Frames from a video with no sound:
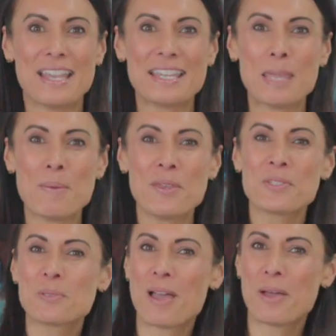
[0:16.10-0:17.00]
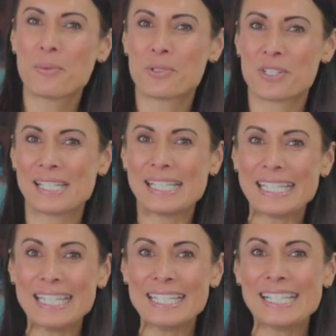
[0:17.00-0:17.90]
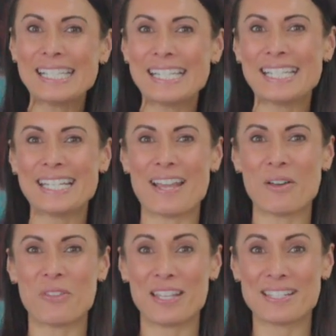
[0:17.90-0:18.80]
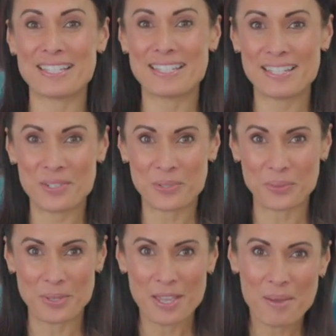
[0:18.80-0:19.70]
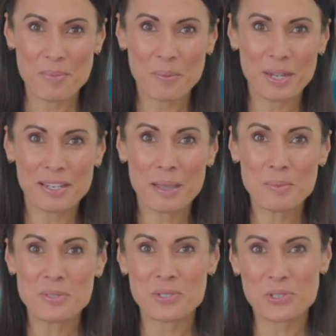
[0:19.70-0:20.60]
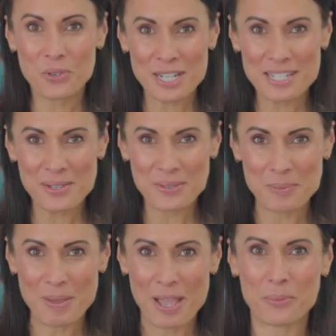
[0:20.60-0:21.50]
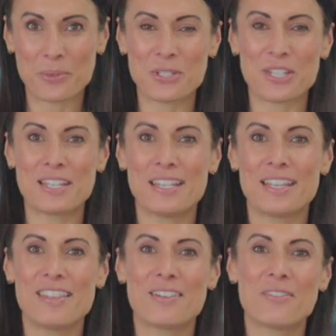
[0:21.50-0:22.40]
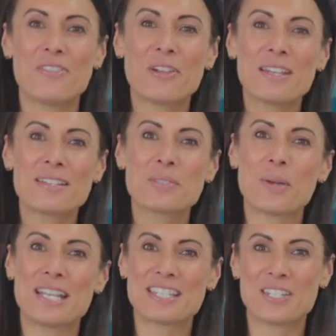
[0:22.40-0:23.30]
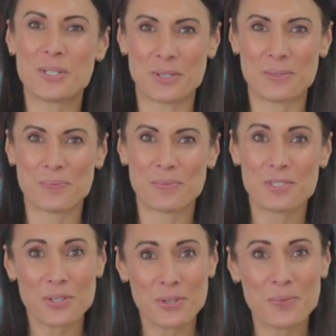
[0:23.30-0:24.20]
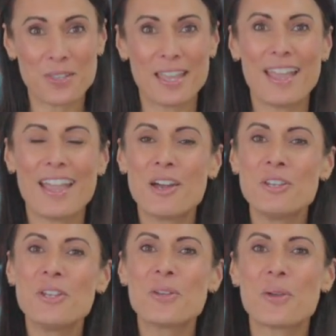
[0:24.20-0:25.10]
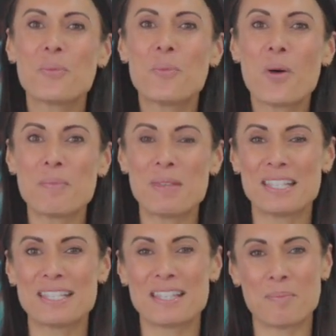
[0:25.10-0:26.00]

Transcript: Keeping your spa water clean, clear and healthy is essential, but when it comes to treating your spa water, there are various ways to do it. So how do you know what methods are the